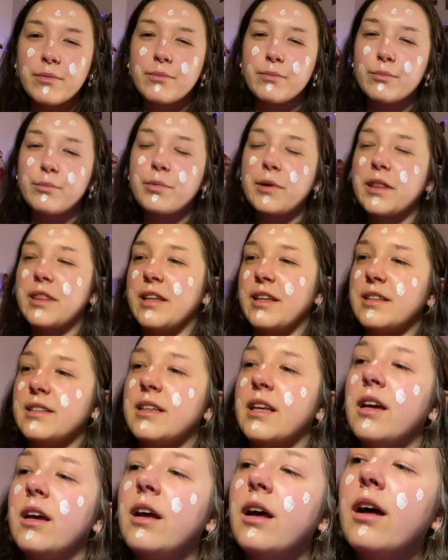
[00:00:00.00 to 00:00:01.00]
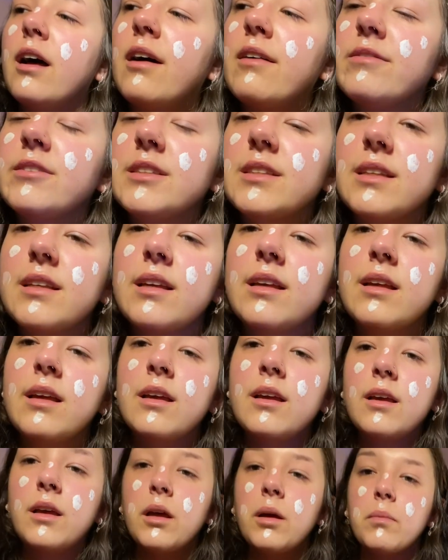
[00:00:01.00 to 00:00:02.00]
With this, obviously
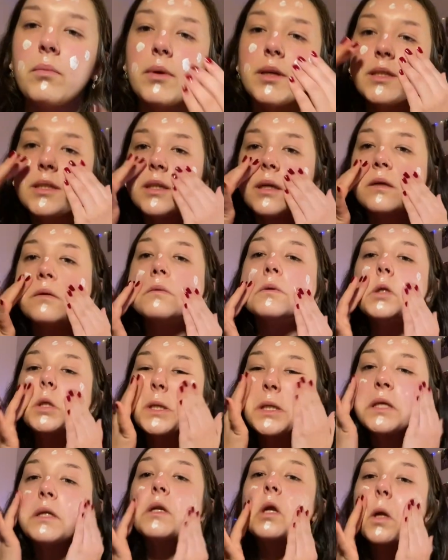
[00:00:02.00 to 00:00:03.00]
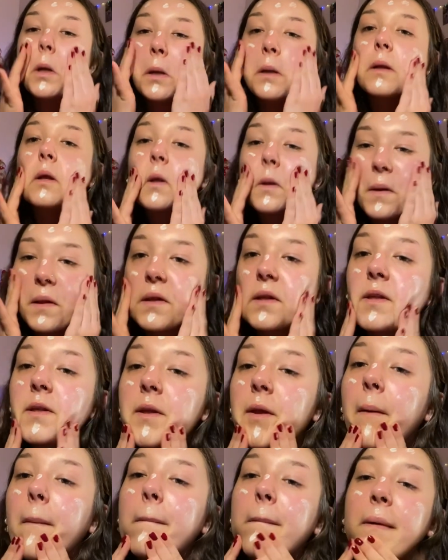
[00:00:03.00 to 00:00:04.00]
my skin routine is
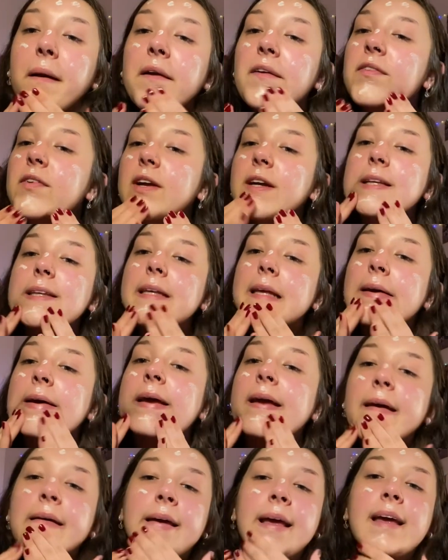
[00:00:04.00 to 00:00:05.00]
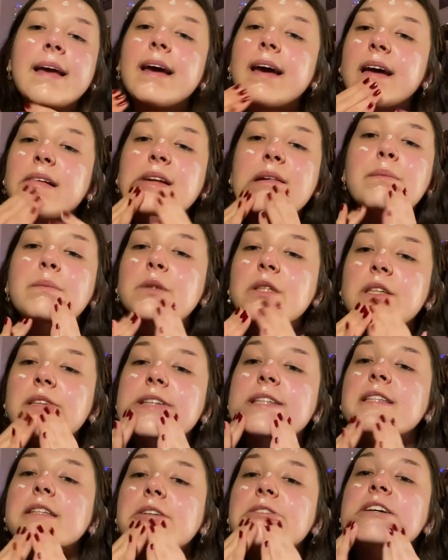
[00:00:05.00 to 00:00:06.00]
not perfect, and I'm sure
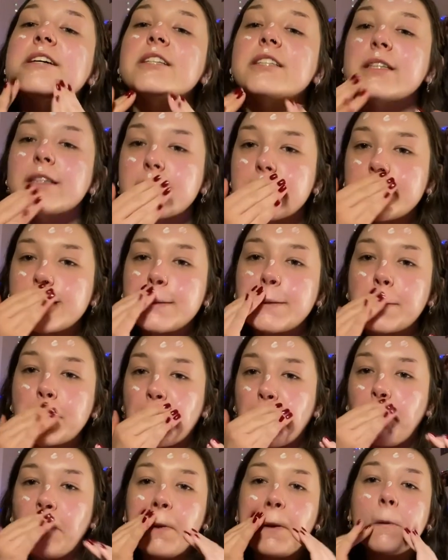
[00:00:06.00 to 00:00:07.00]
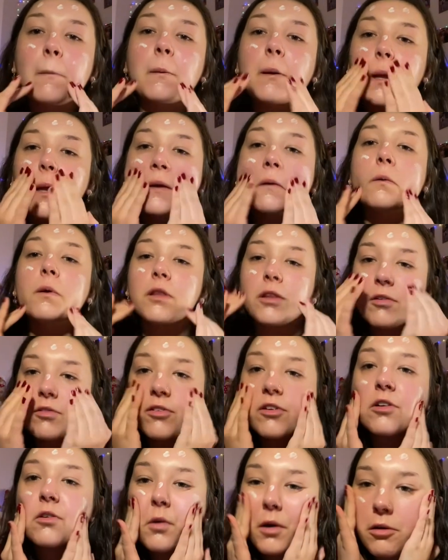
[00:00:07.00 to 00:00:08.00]
as you're watching this, you could be going like, what the
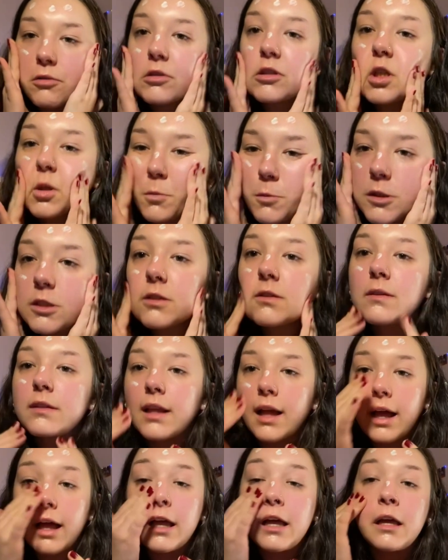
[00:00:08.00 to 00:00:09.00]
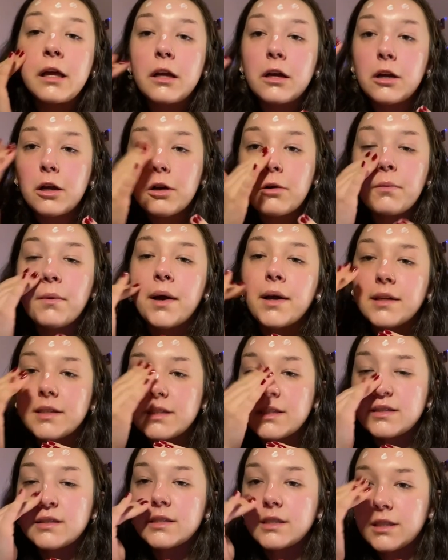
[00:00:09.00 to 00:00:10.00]
fuck, why would she be doing that? Or why
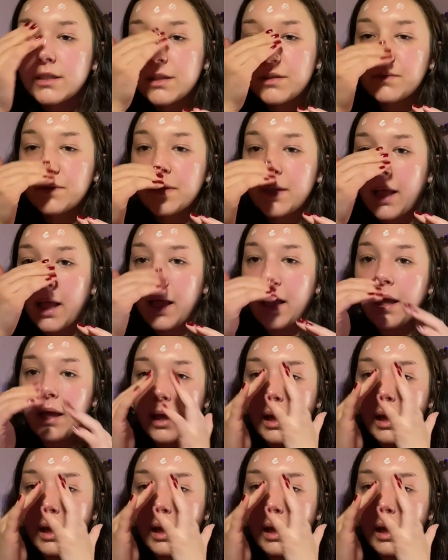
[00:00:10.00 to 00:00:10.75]
isn't she doing that?